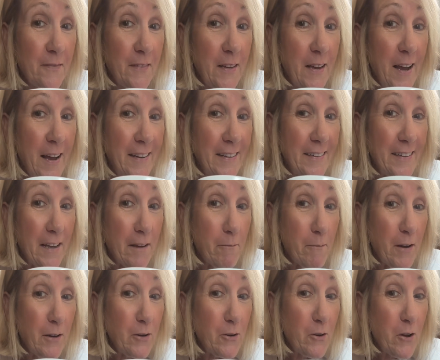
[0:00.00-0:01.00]
How you like
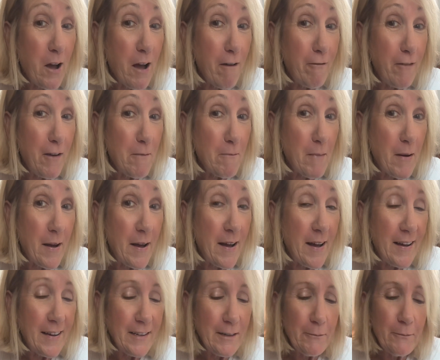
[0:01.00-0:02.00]
my new coffee
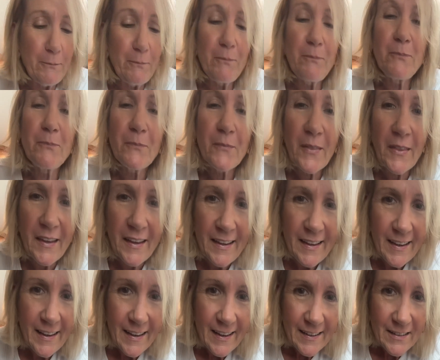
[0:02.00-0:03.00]
mug?
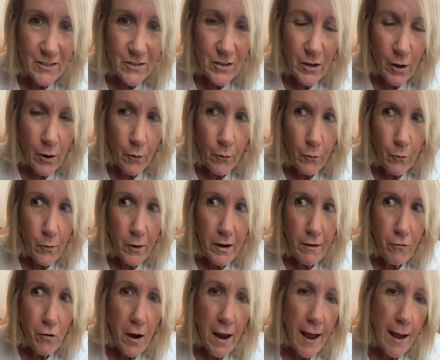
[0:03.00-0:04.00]
So,
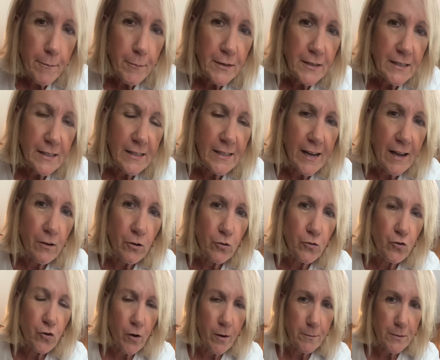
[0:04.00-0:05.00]
whatever happened to Donald
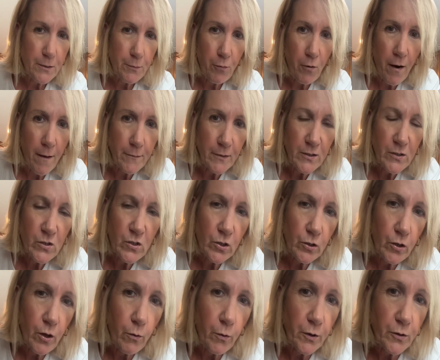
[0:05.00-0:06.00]
Trump's promise to
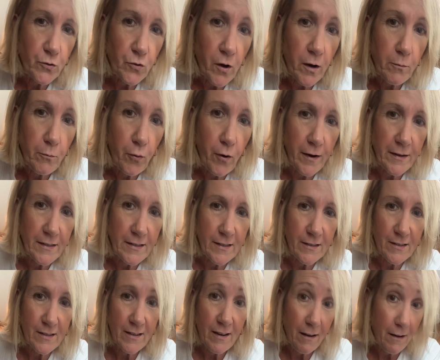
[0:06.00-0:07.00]
lower drug
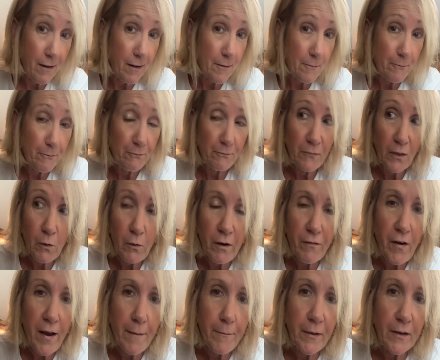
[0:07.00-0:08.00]
prices, huh? Whatever
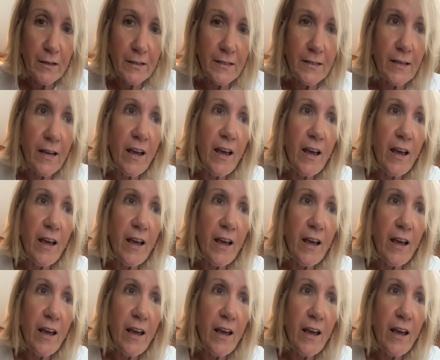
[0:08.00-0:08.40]
happened? Because